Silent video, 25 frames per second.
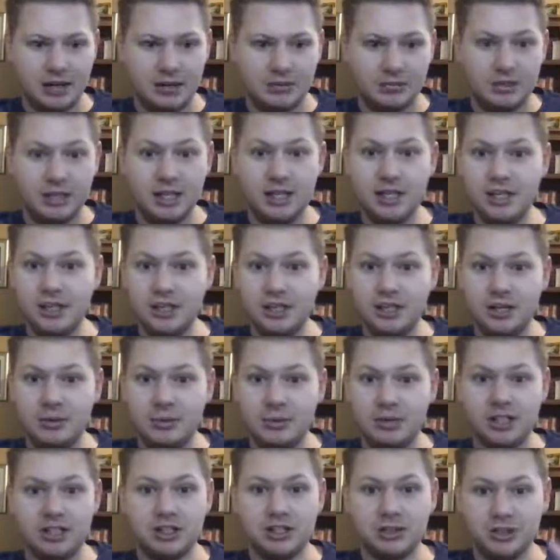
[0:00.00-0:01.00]
here, and we
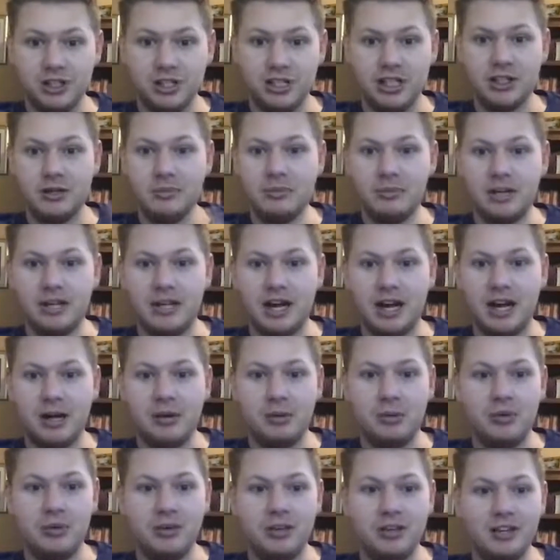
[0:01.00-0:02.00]
can do it here. But I
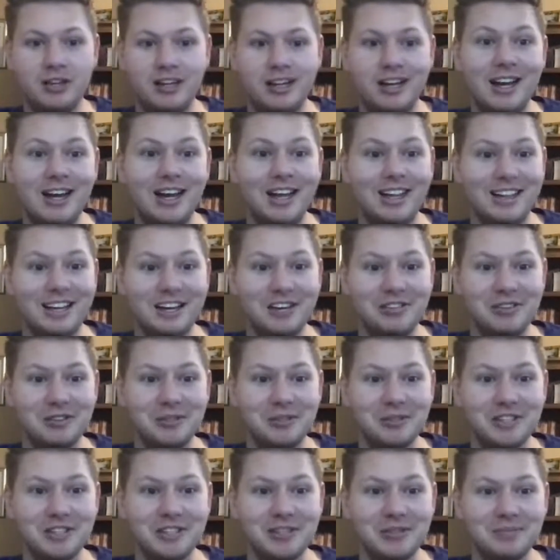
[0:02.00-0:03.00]
will let
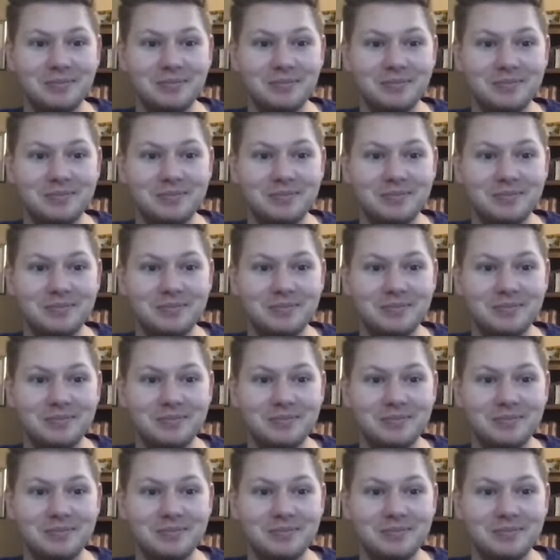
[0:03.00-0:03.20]
everyone know.